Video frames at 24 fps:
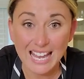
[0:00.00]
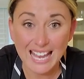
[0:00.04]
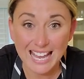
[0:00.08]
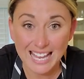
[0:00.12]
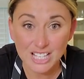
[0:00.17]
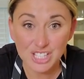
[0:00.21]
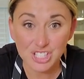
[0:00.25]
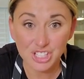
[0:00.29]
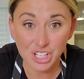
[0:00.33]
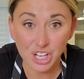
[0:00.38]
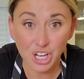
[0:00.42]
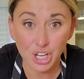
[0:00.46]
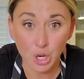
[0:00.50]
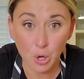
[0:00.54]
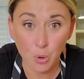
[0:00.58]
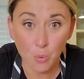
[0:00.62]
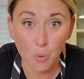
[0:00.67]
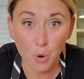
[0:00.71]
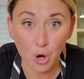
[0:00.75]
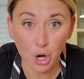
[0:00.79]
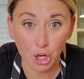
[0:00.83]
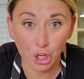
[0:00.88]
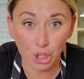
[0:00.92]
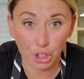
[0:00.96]
It's gonna
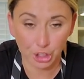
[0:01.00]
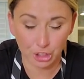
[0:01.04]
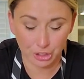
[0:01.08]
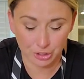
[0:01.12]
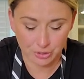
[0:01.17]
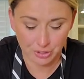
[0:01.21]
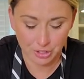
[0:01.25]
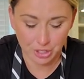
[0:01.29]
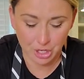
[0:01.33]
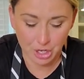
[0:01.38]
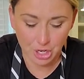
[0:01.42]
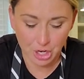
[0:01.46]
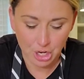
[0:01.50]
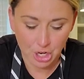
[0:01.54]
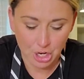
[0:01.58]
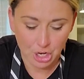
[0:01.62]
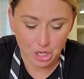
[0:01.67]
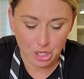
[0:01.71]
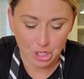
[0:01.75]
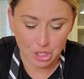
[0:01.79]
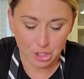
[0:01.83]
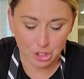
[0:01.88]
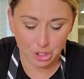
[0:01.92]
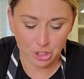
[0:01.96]
work.
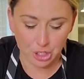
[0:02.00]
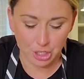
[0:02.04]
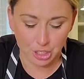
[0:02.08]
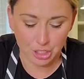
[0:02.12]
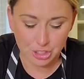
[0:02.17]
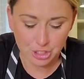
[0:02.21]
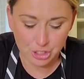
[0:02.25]
You're gonna